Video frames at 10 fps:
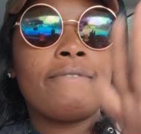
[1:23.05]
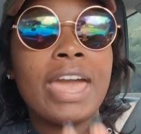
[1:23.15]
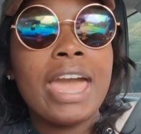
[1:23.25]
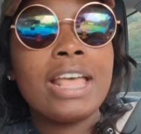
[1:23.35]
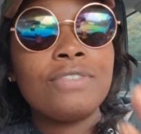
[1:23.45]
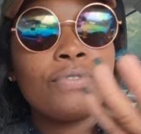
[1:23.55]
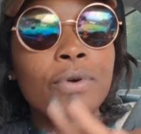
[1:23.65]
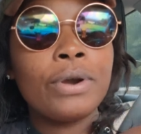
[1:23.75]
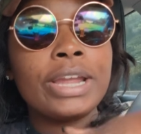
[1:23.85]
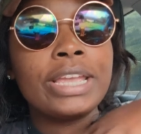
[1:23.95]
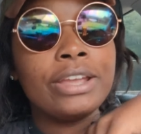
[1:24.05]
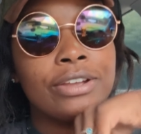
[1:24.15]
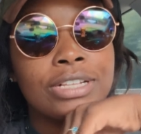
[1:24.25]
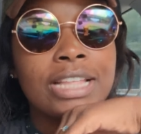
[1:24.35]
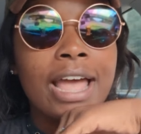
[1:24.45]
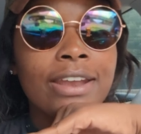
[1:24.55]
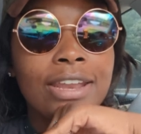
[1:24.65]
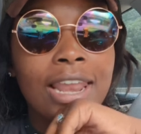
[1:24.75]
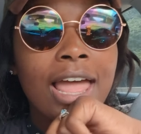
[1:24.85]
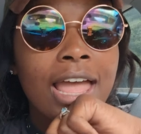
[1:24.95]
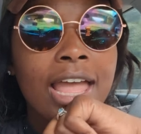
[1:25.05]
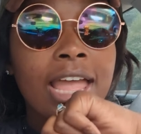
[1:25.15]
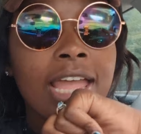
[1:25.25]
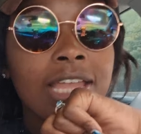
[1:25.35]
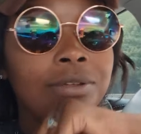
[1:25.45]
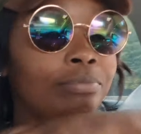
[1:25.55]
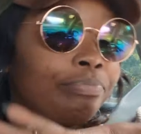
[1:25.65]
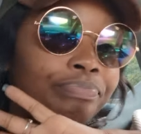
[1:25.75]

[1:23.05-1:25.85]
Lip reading: Fast forward years down the line,